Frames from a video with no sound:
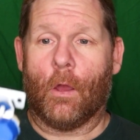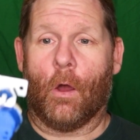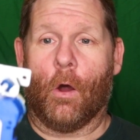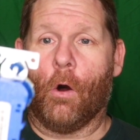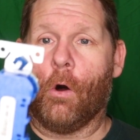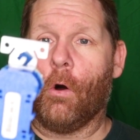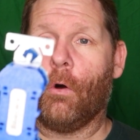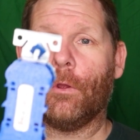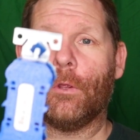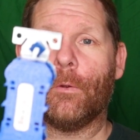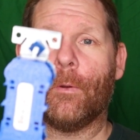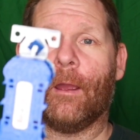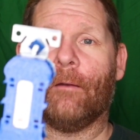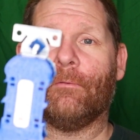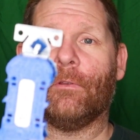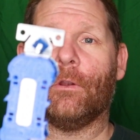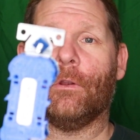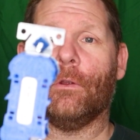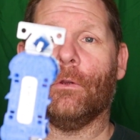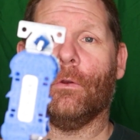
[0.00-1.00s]
All you
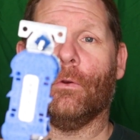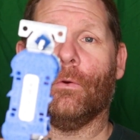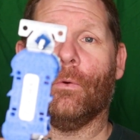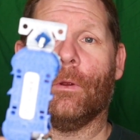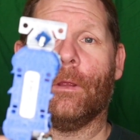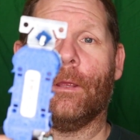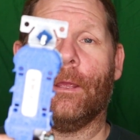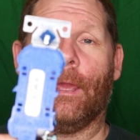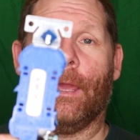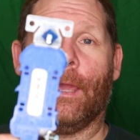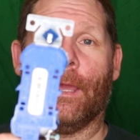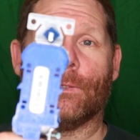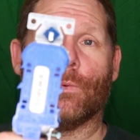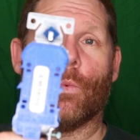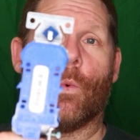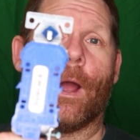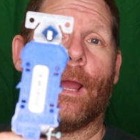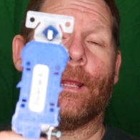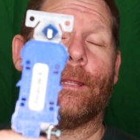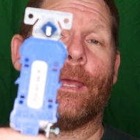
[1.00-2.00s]
have to do is
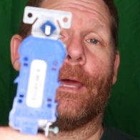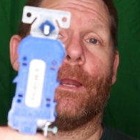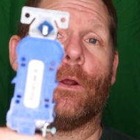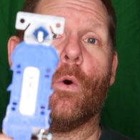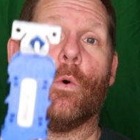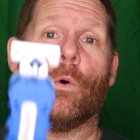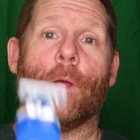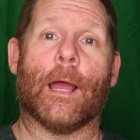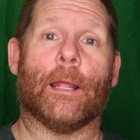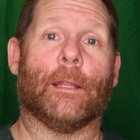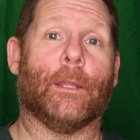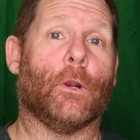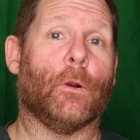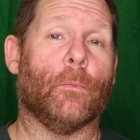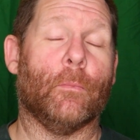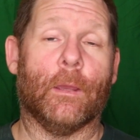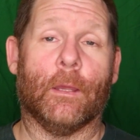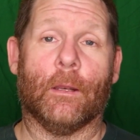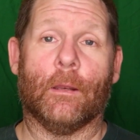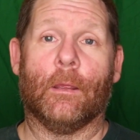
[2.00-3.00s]
widen that hole out a
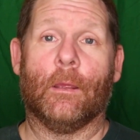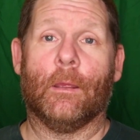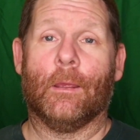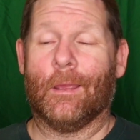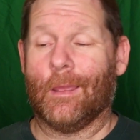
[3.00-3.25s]
little bit.